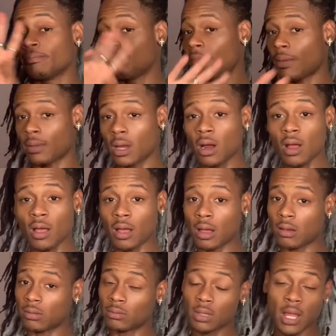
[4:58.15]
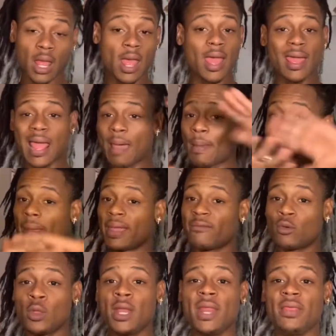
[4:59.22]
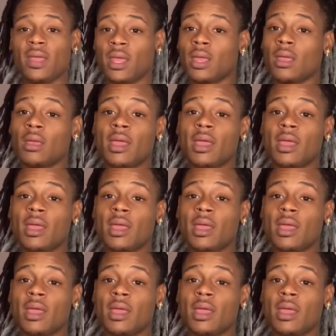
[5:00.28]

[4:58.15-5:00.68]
Baby girl, I'm not paying full anything.